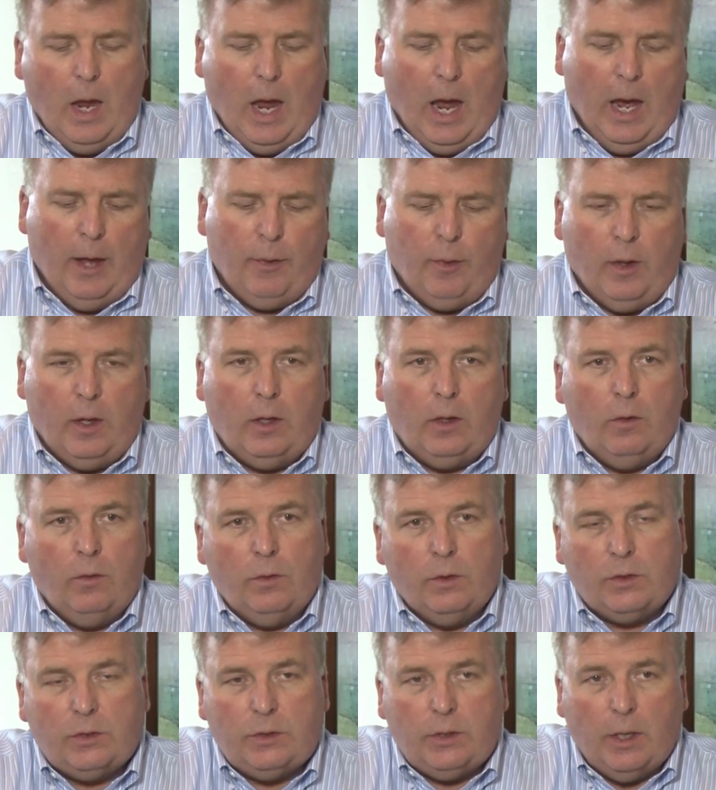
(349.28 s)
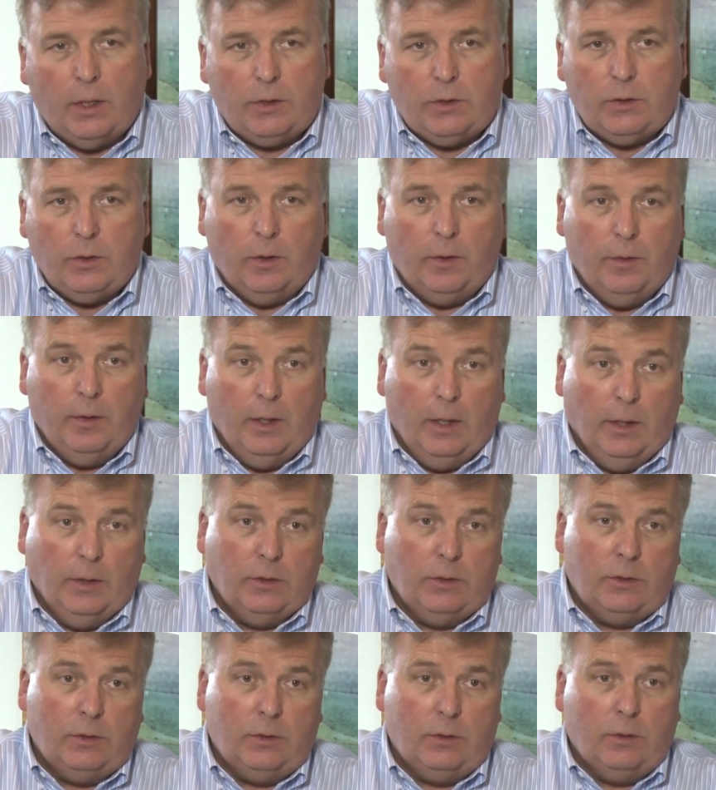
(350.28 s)
I think you just touched on
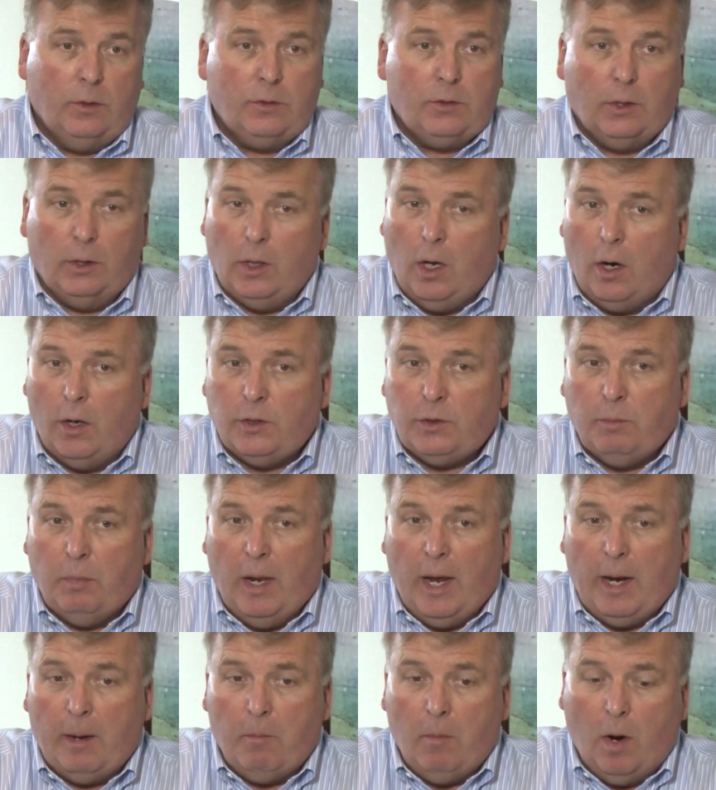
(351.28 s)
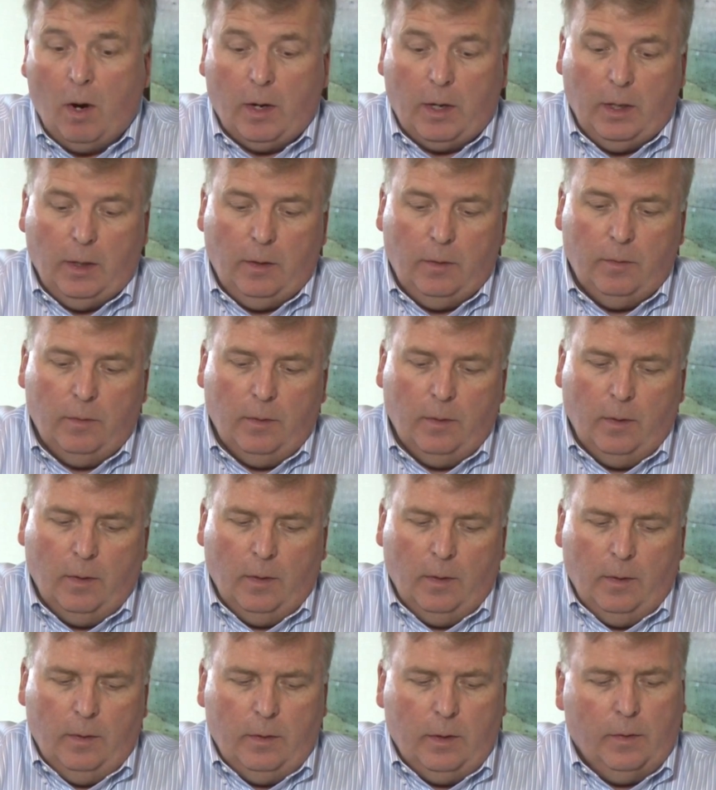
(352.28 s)
this. There's a large mm-hmm. black market
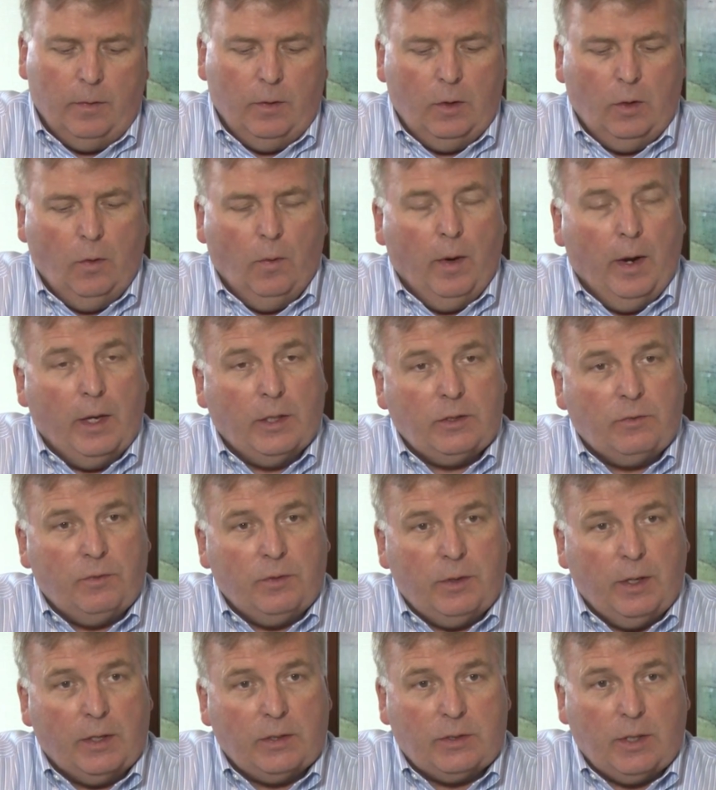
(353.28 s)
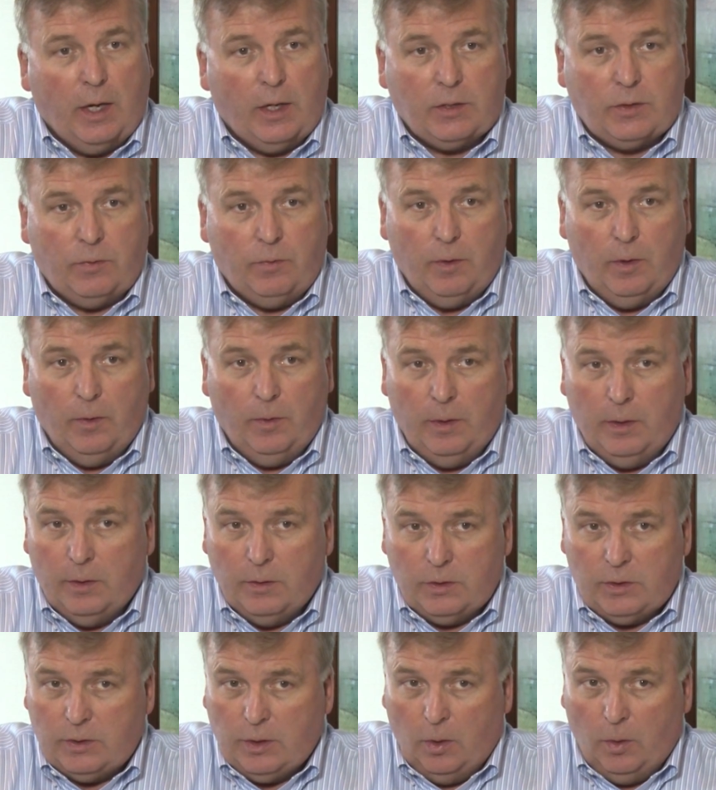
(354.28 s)
in the U.S. for testosterone. It
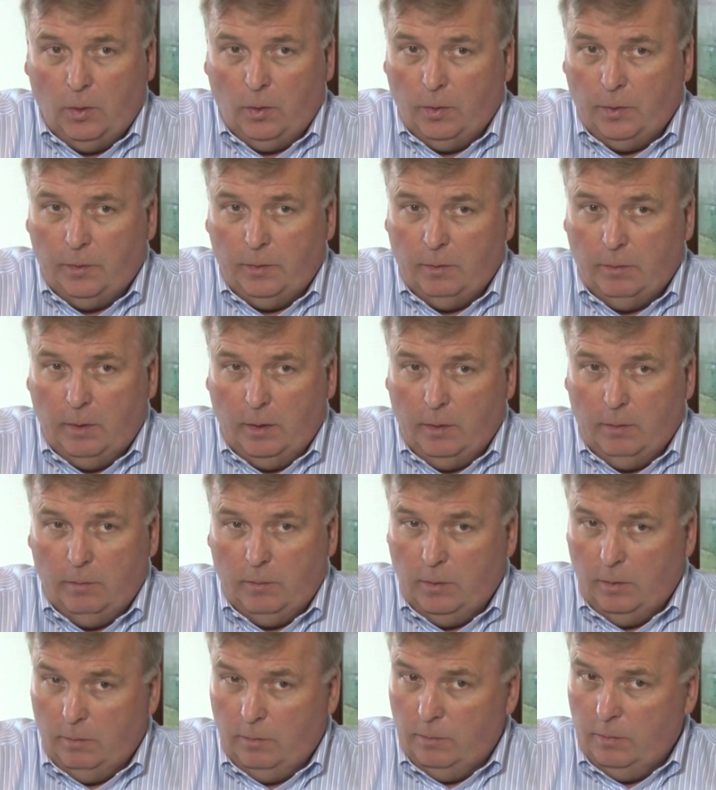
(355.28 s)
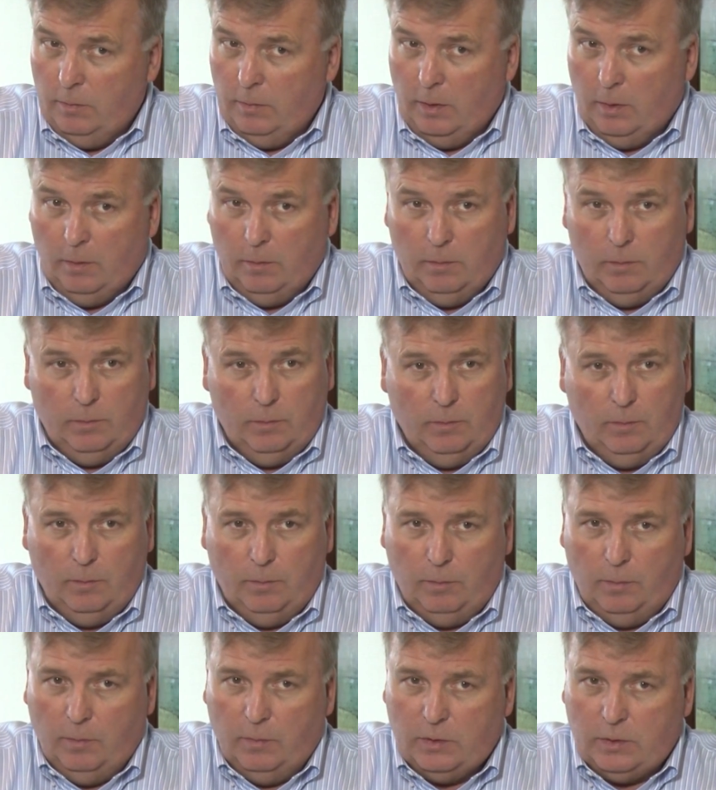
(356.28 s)
is sold in, in, in
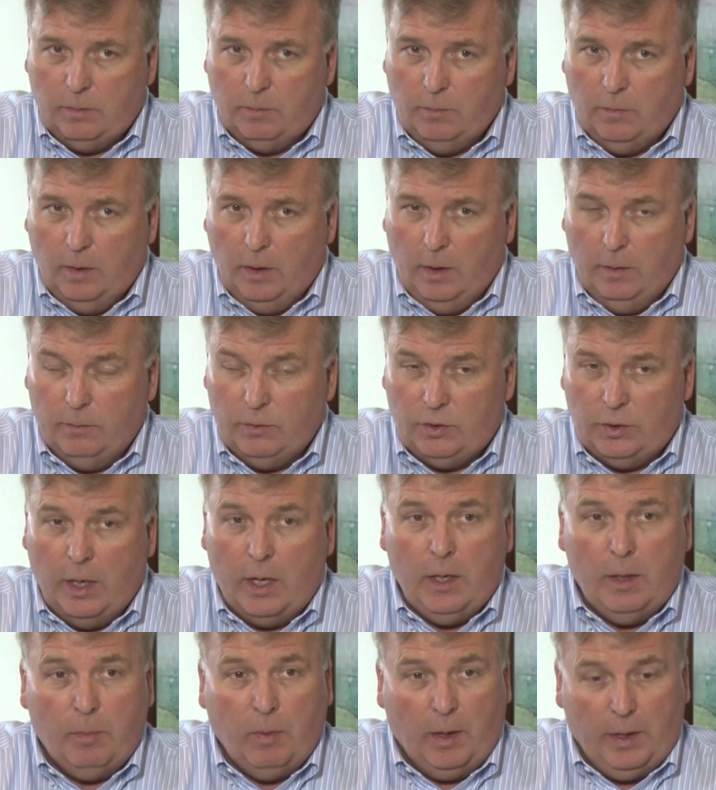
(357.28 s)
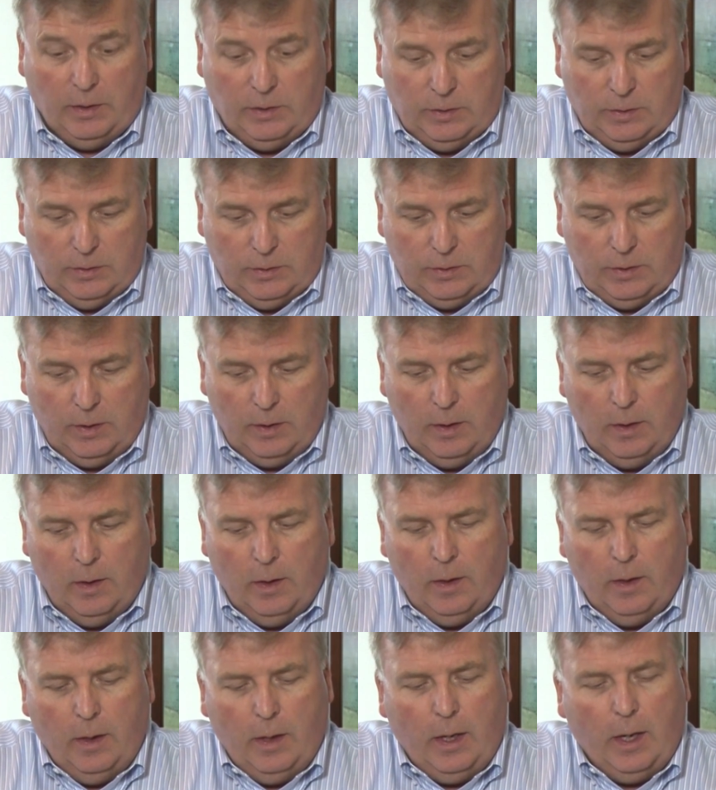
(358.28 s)
some uh, shady places.
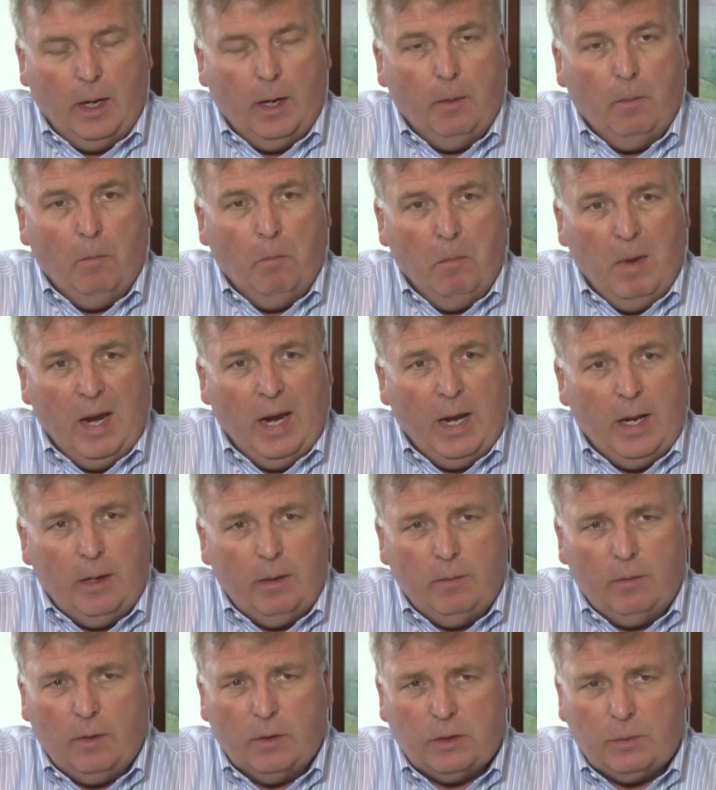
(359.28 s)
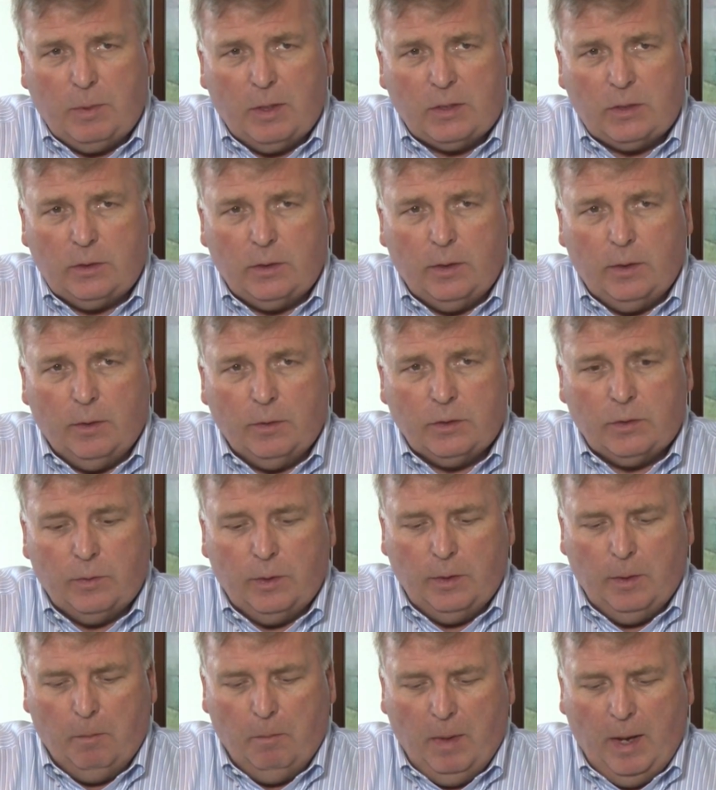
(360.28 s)
And men, especially those who are
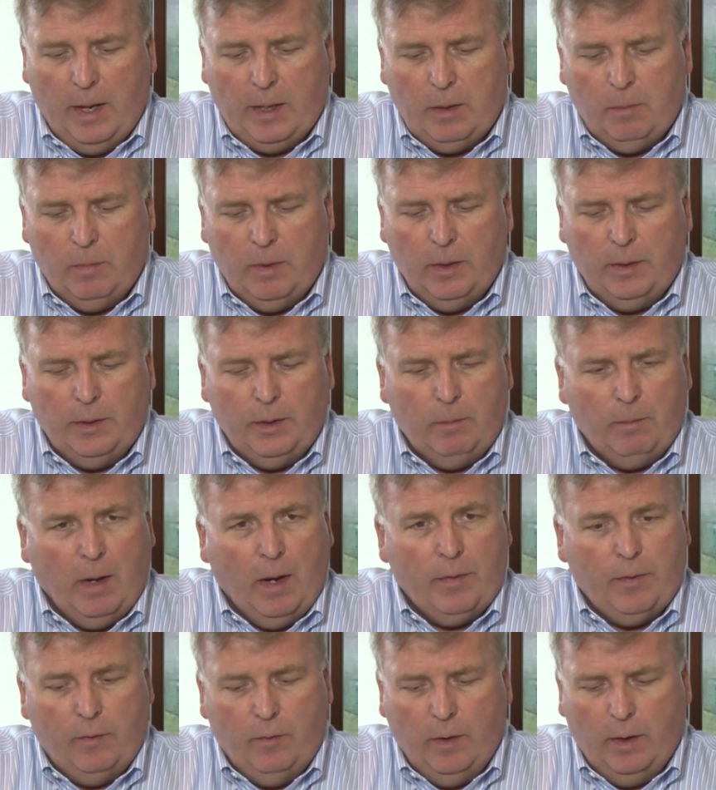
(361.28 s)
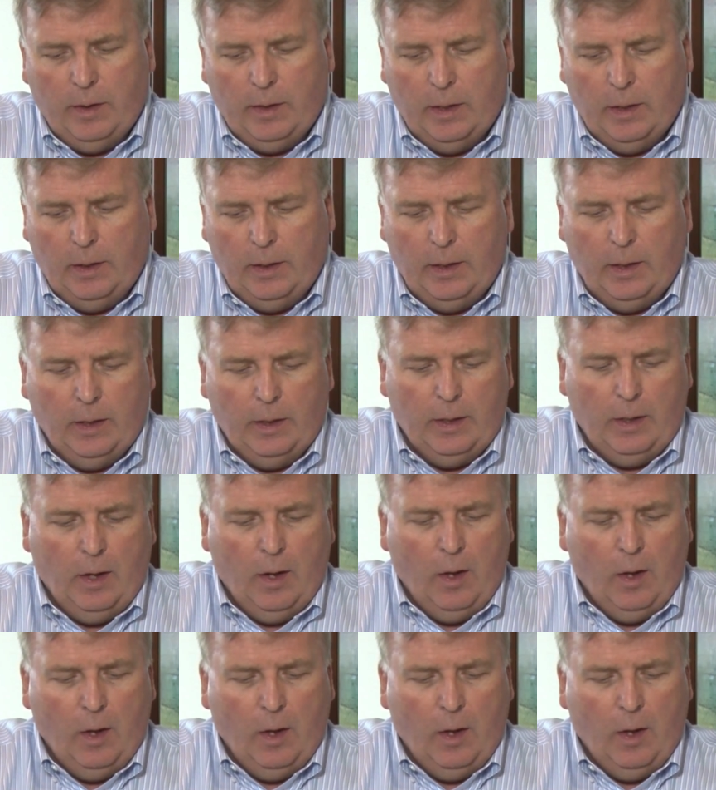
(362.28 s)
into bodybuilding, buy the drug illegally.